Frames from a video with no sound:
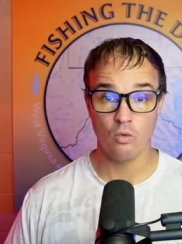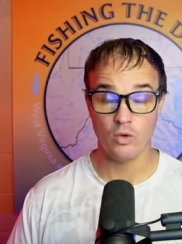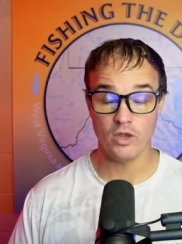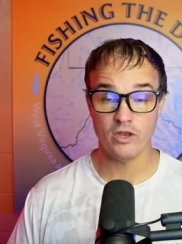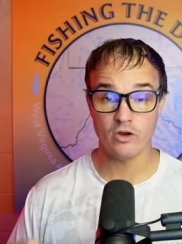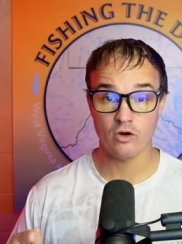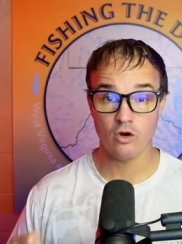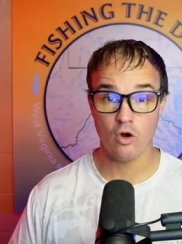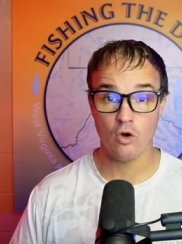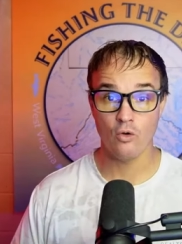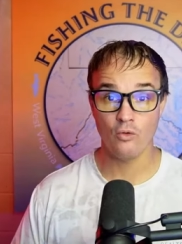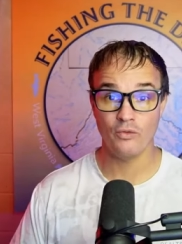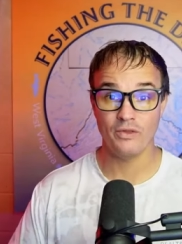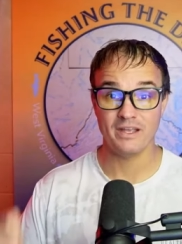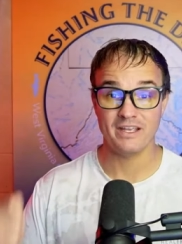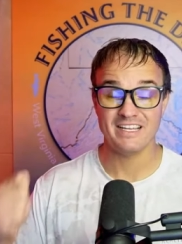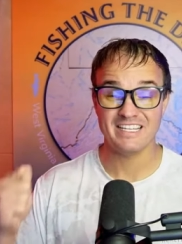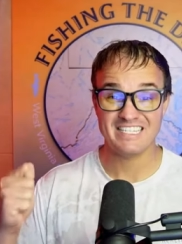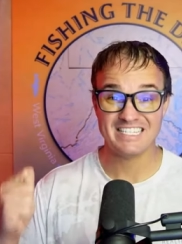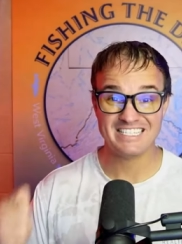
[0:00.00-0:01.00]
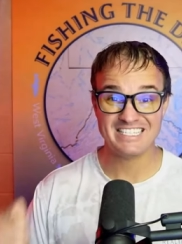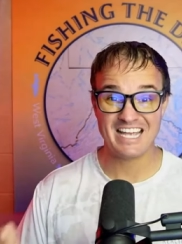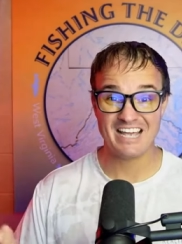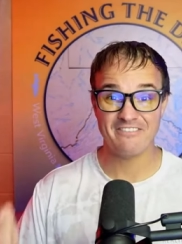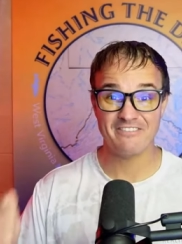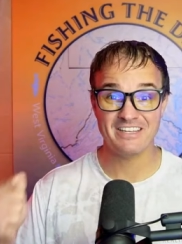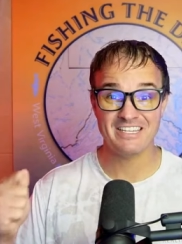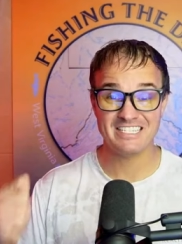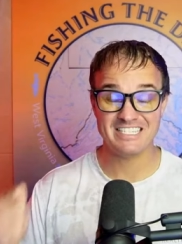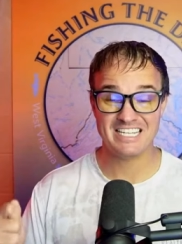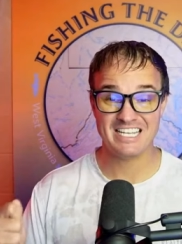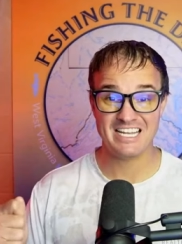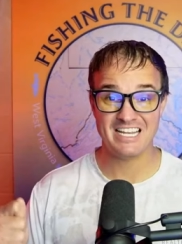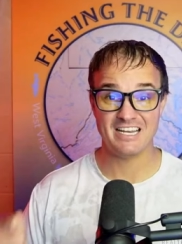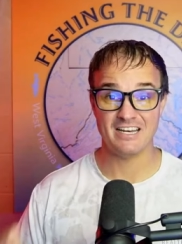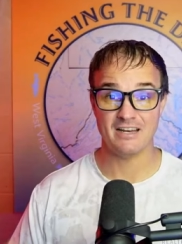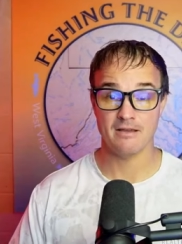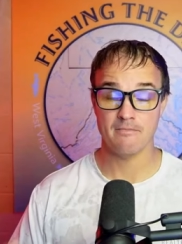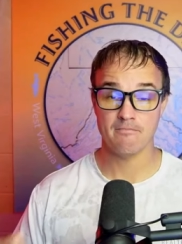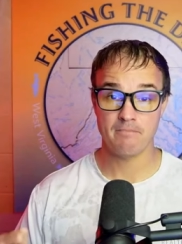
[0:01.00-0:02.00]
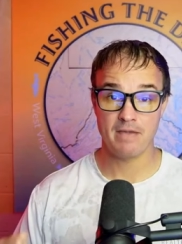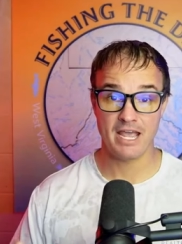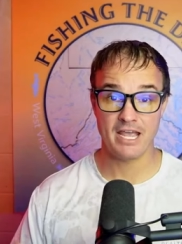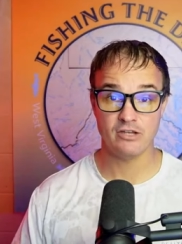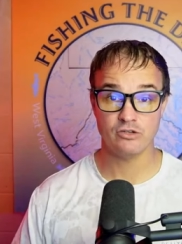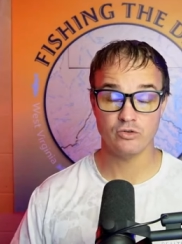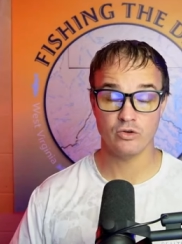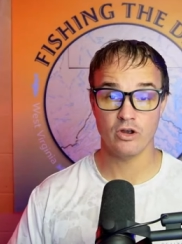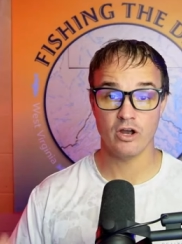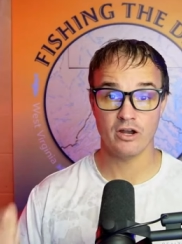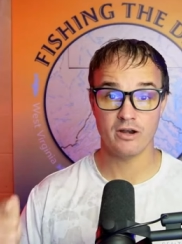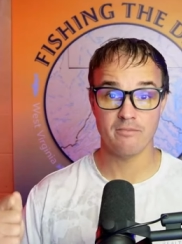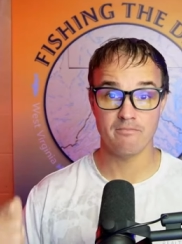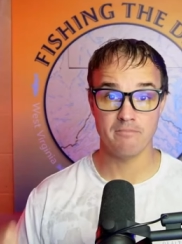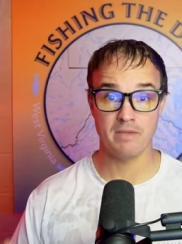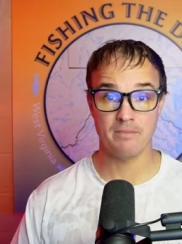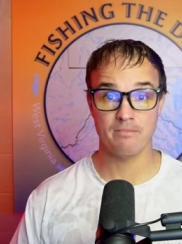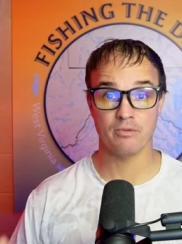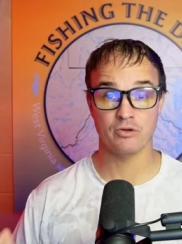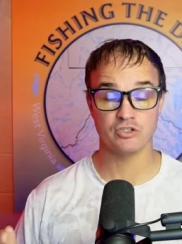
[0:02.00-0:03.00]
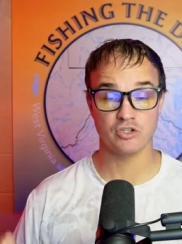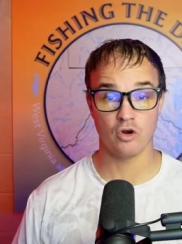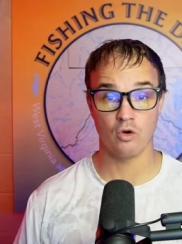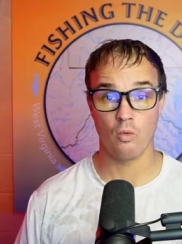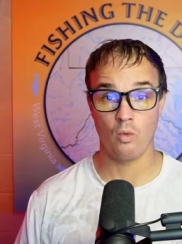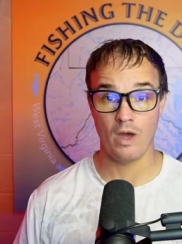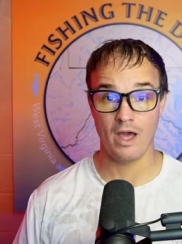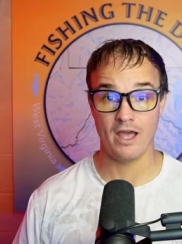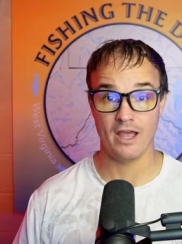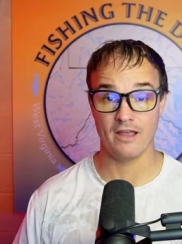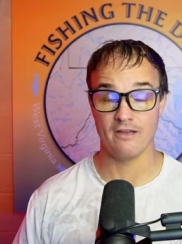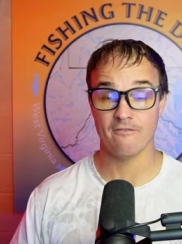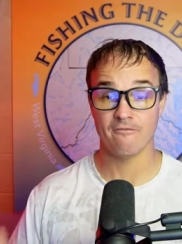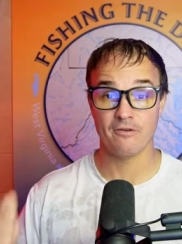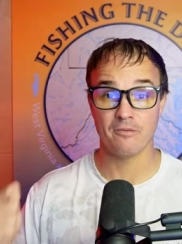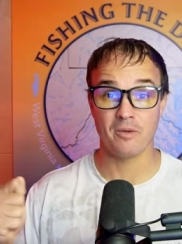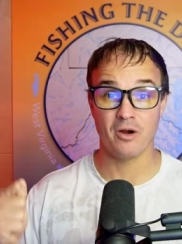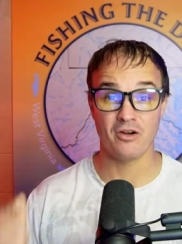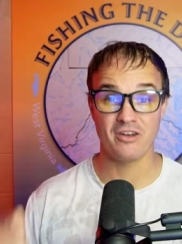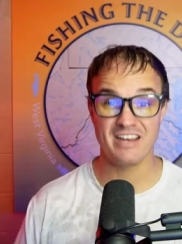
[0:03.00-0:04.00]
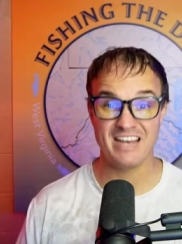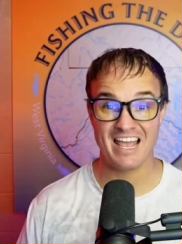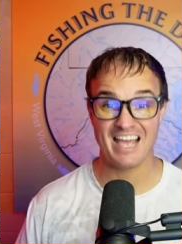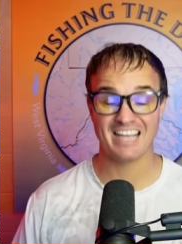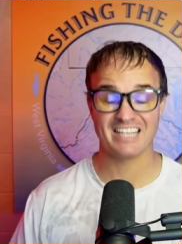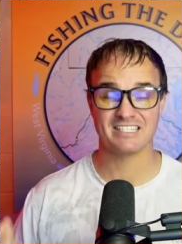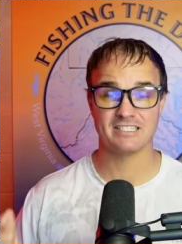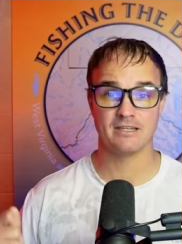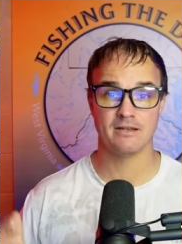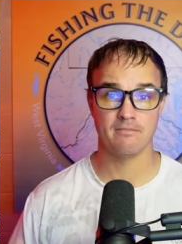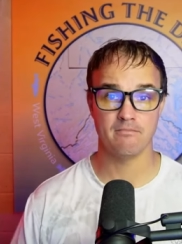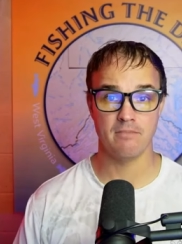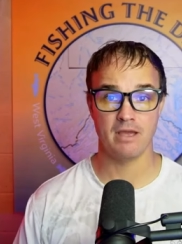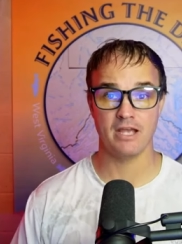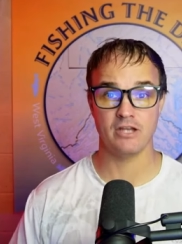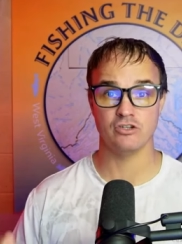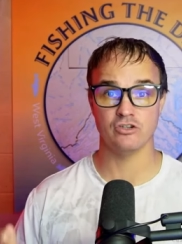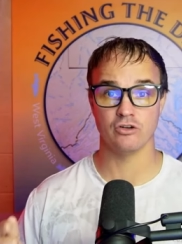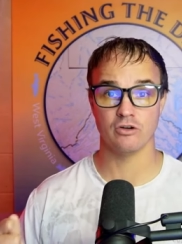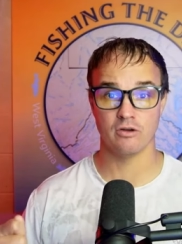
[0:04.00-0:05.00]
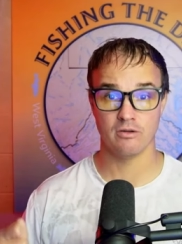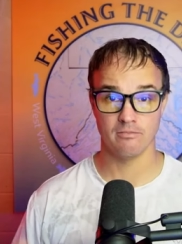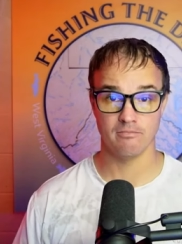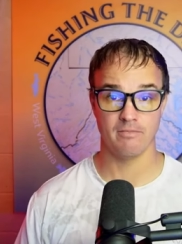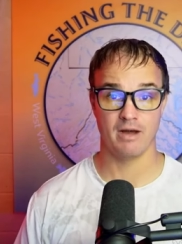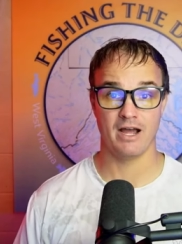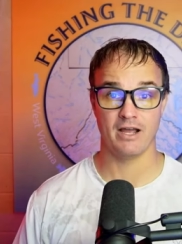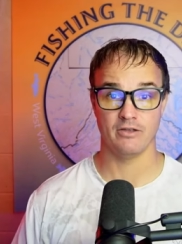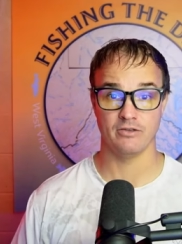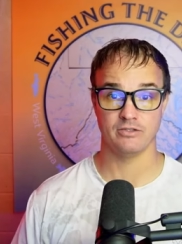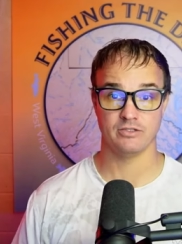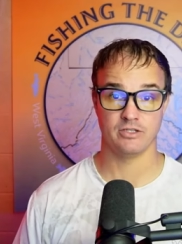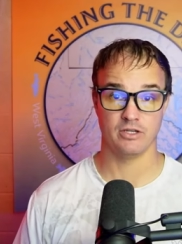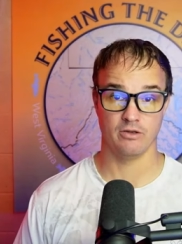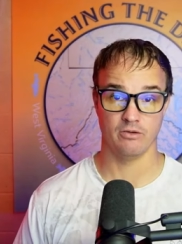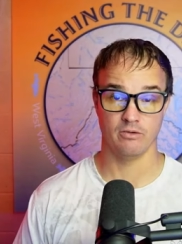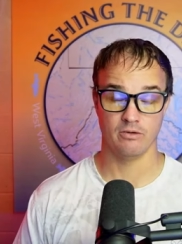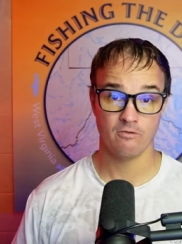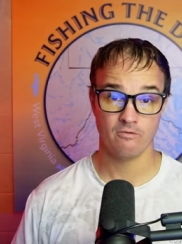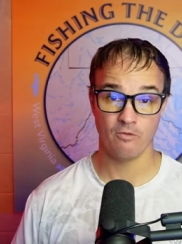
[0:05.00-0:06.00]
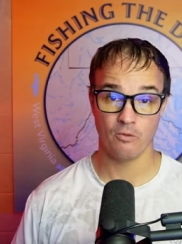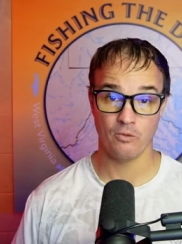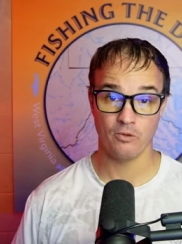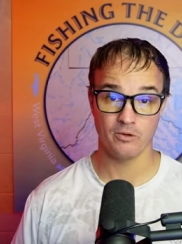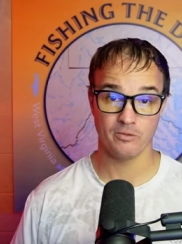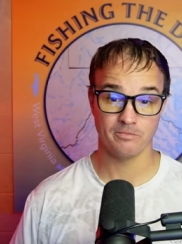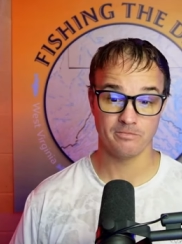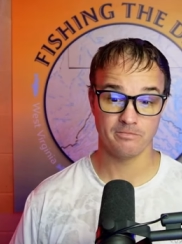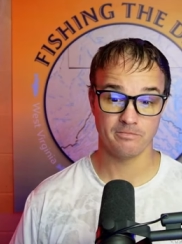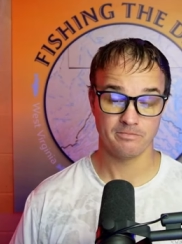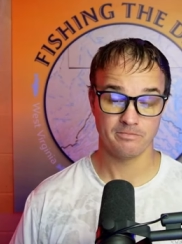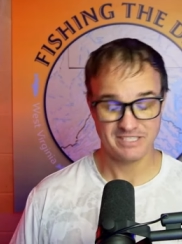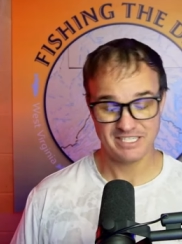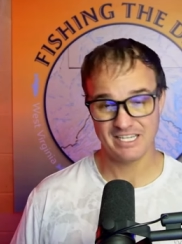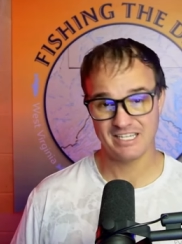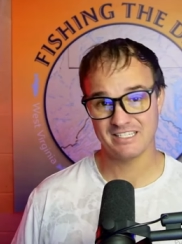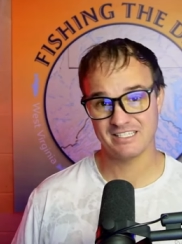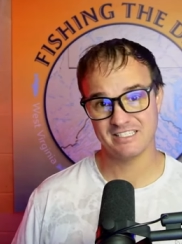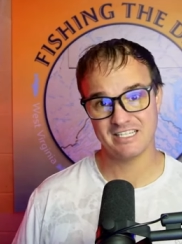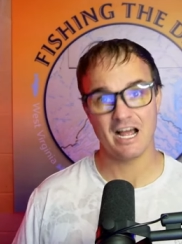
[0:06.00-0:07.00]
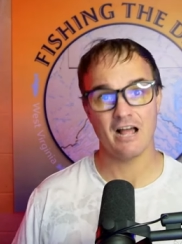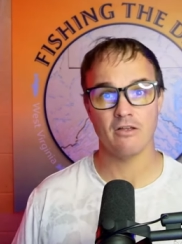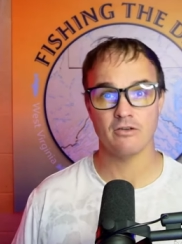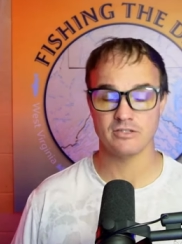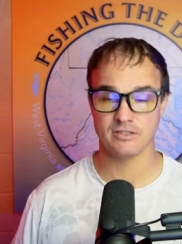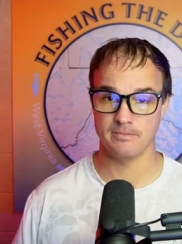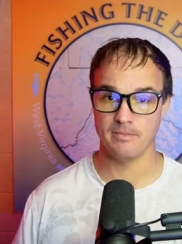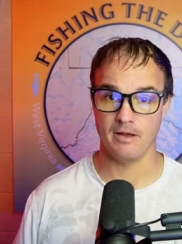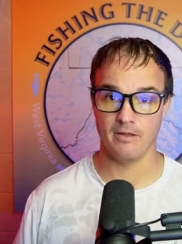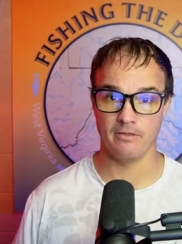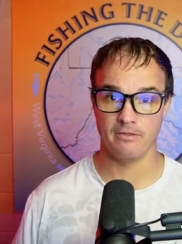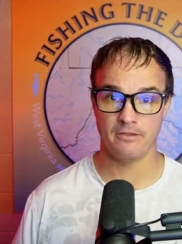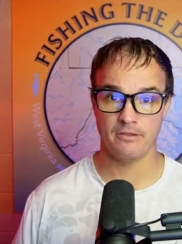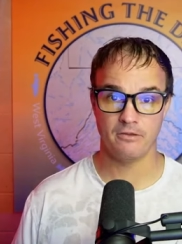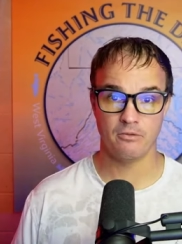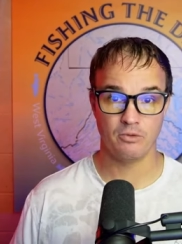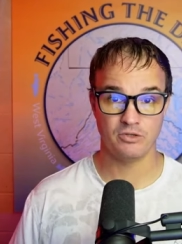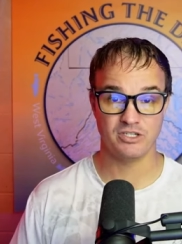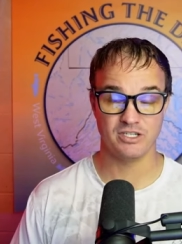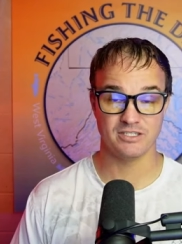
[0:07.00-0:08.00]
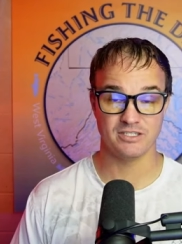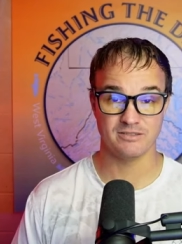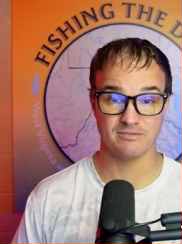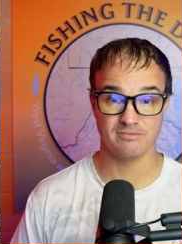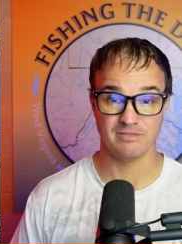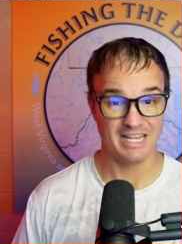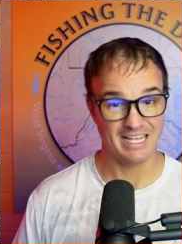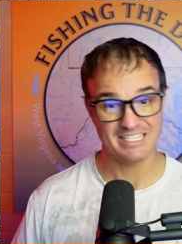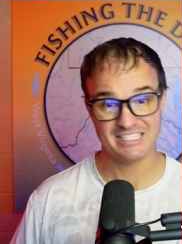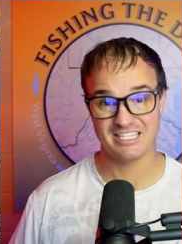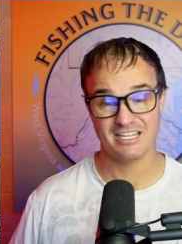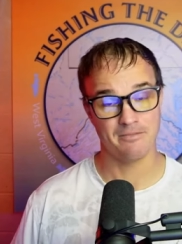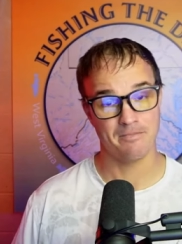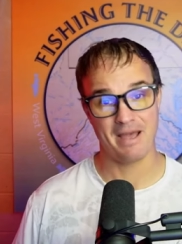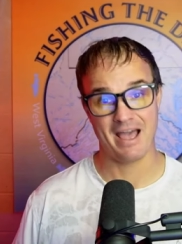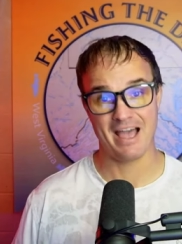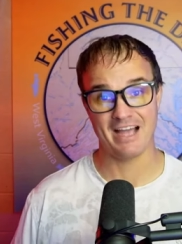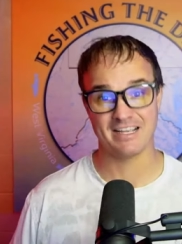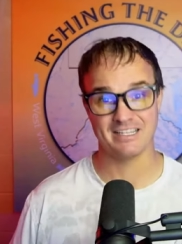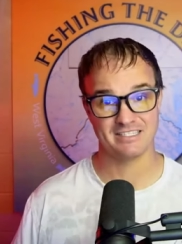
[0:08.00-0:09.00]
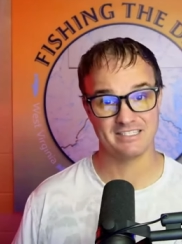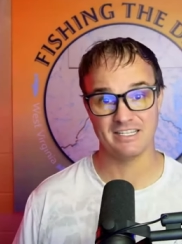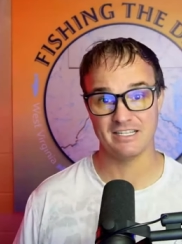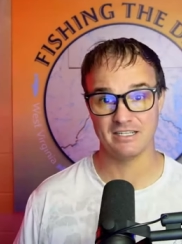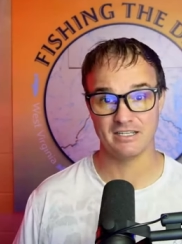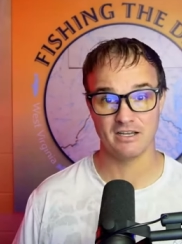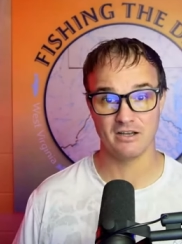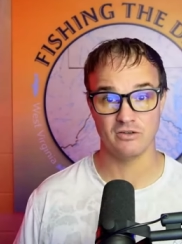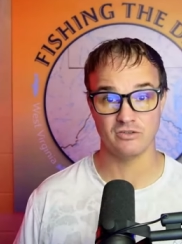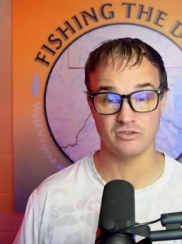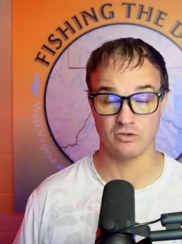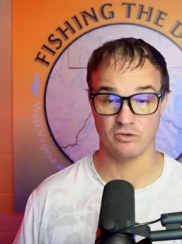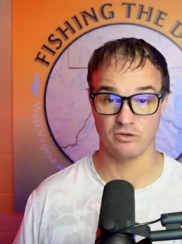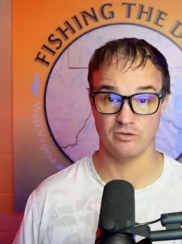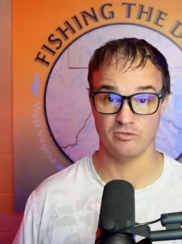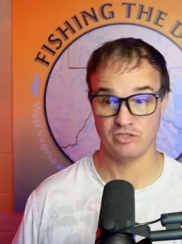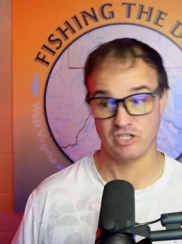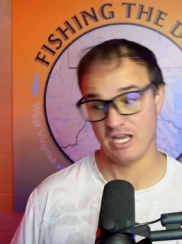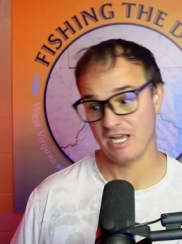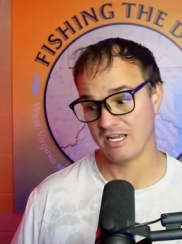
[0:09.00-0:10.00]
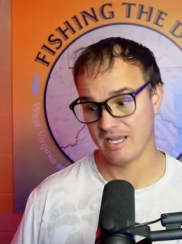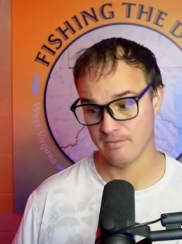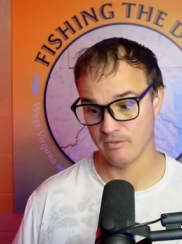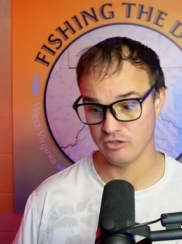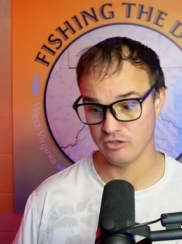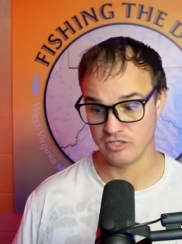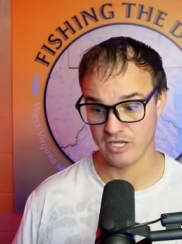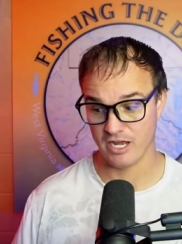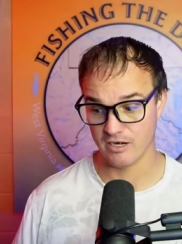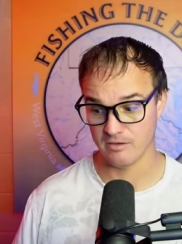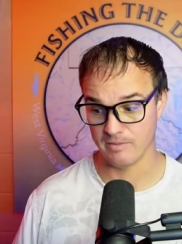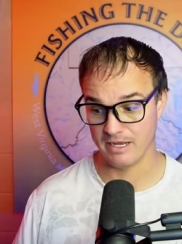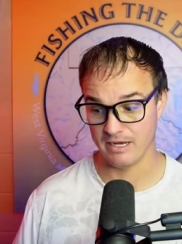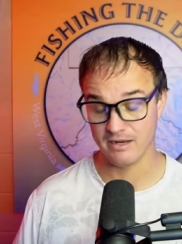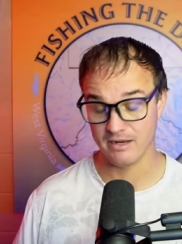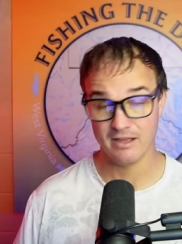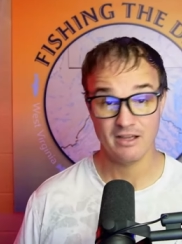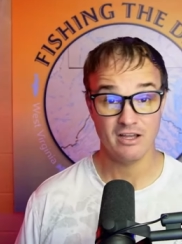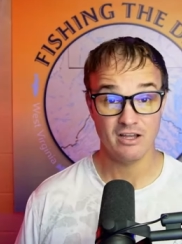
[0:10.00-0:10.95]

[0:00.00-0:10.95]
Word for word: We are only seventeen Patreon members away from our next major milestone. For six dollars a month, which is less than a pack of Senkos or a Jackhammer Chatterbait,